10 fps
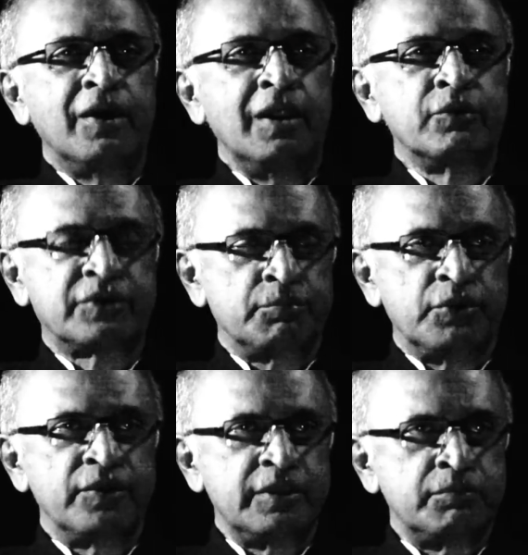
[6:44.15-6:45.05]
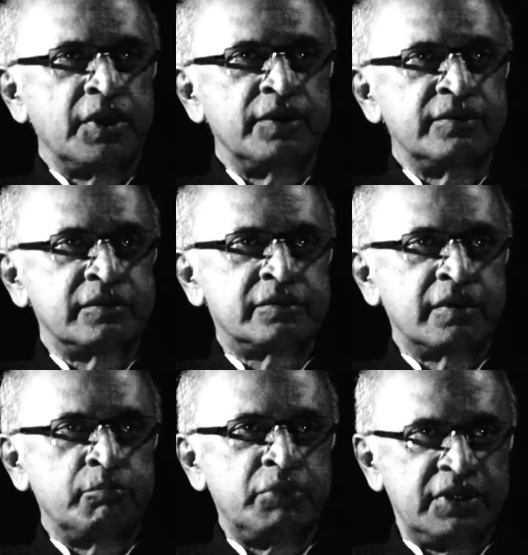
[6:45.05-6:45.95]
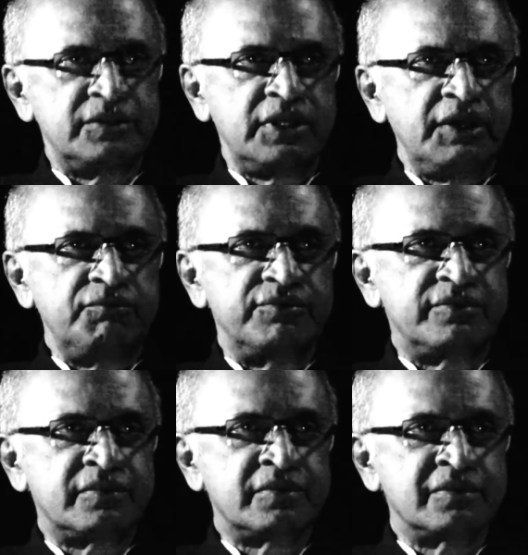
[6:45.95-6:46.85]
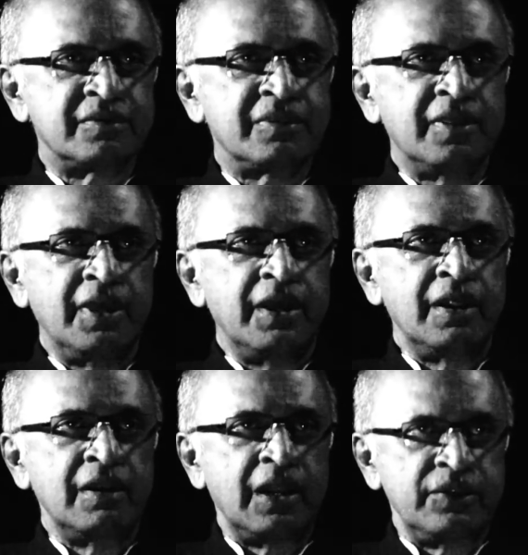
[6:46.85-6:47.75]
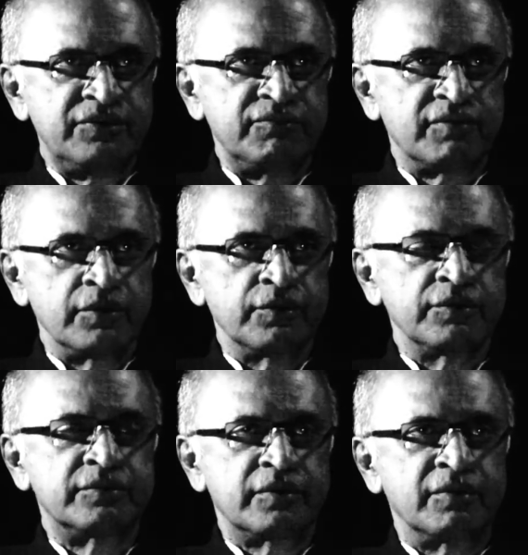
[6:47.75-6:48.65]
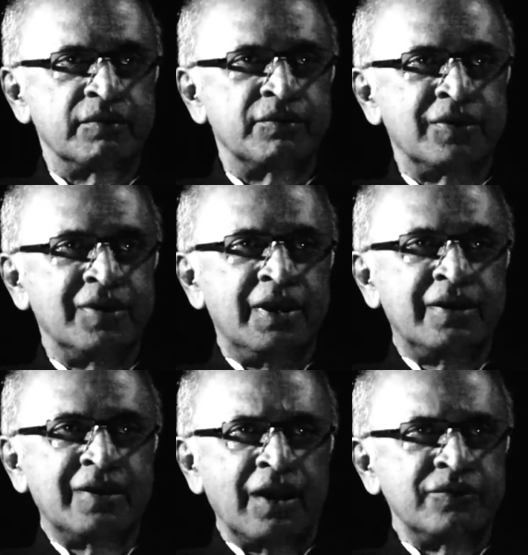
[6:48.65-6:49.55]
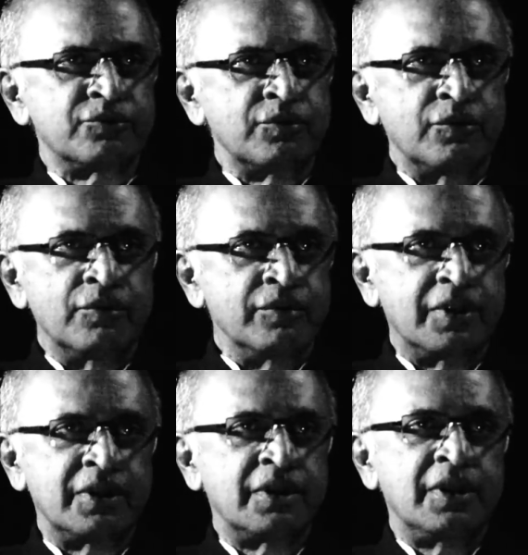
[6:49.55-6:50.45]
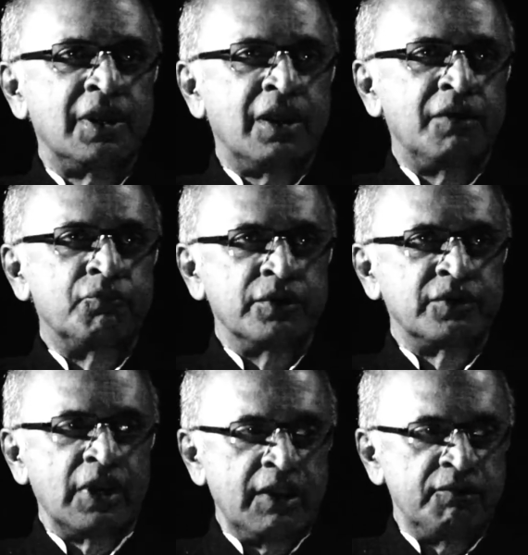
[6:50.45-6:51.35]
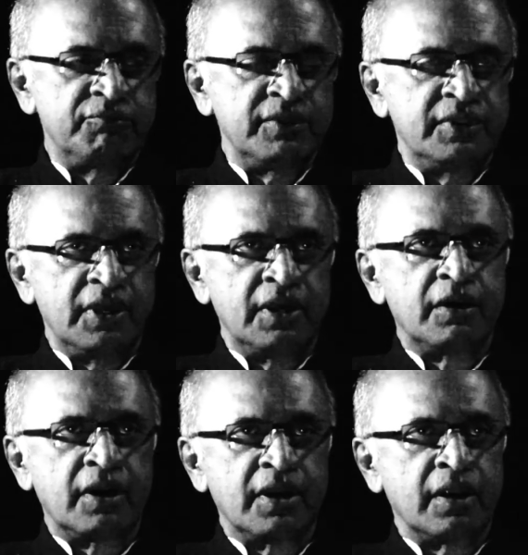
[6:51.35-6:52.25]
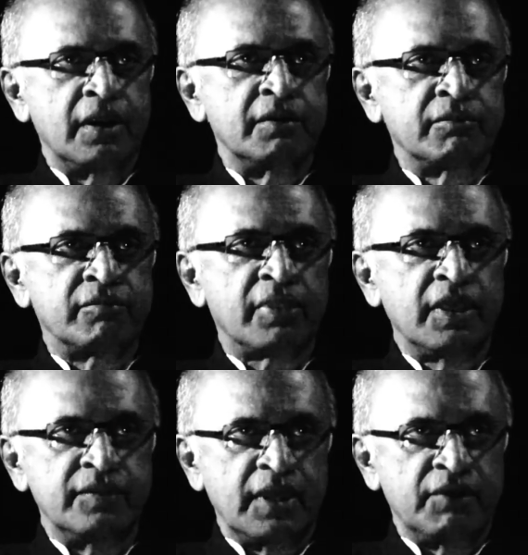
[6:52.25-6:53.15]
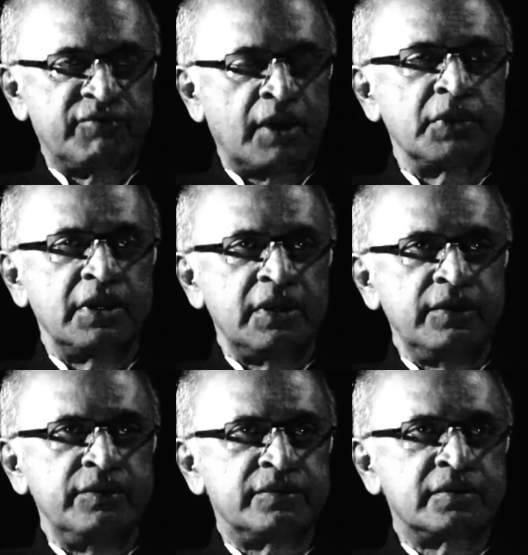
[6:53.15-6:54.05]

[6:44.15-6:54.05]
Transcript: looked upon them as petty thieves, lazy fellows, or guys who don't want to live with their in their families.